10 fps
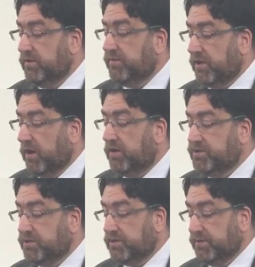that are
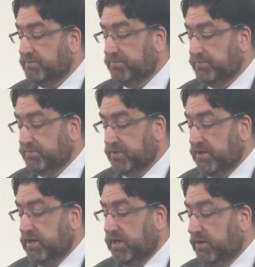to come.
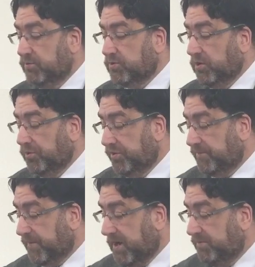He will
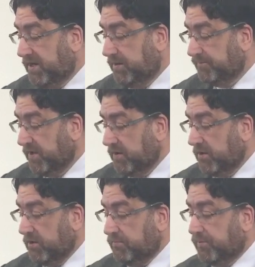glorify Me,
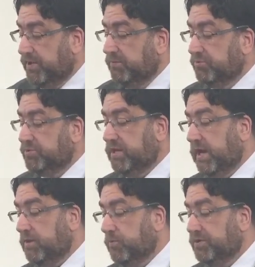for He will
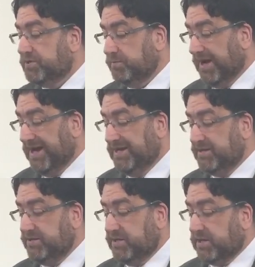take what is Mine
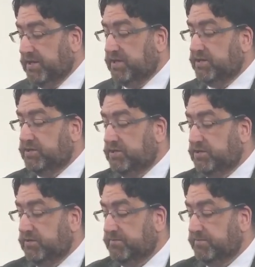and declare it to
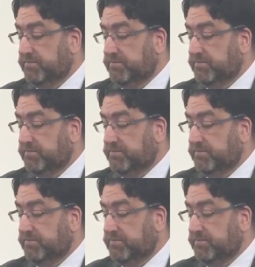you.